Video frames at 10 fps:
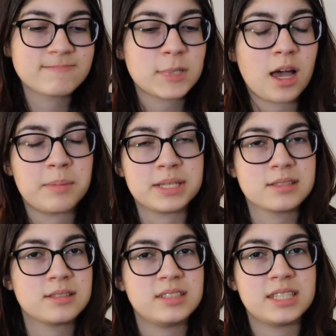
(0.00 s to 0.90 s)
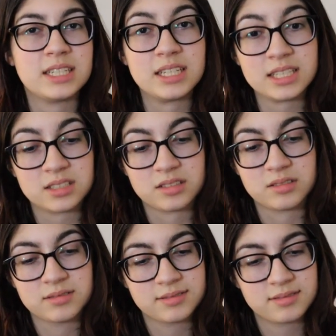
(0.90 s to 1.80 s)
Thomas, you didn't need
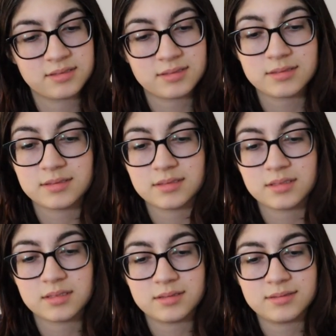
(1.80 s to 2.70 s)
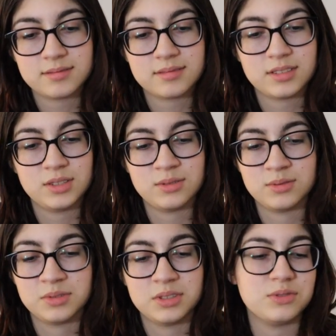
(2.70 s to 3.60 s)
to.
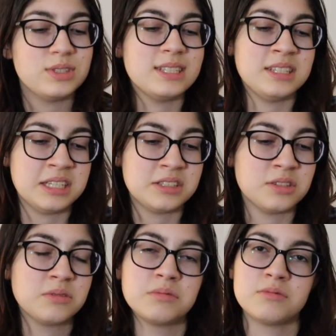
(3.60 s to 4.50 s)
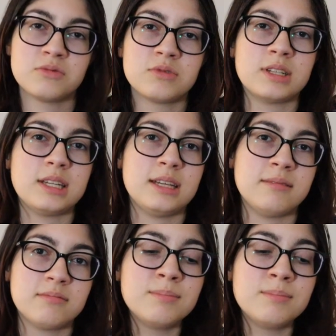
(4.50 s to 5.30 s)
You, you didn't need to, really.